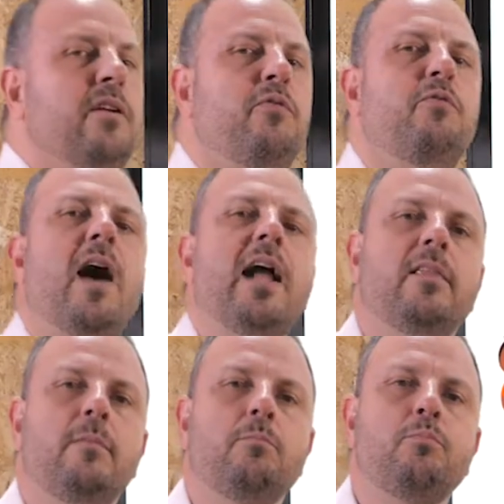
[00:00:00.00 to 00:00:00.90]
to
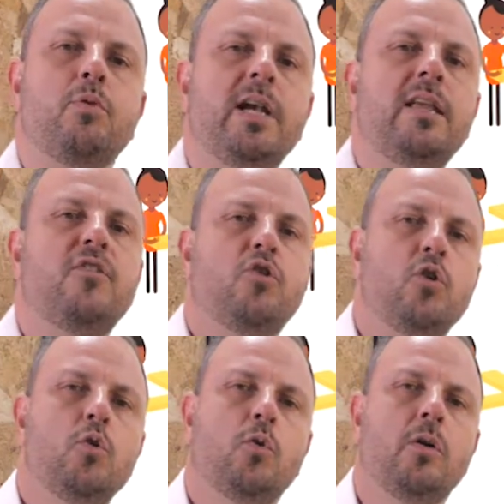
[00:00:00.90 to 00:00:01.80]
define them pretty
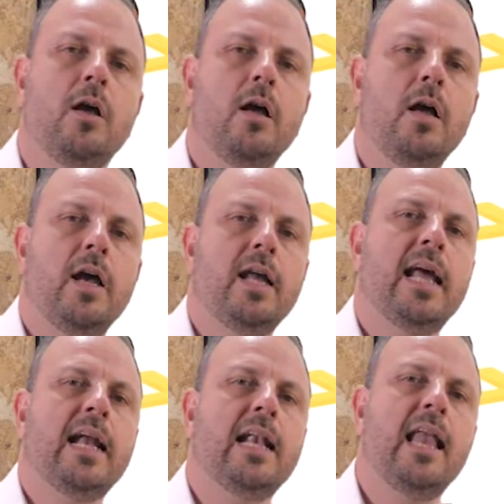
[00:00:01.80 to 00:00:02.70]
soon, and I'd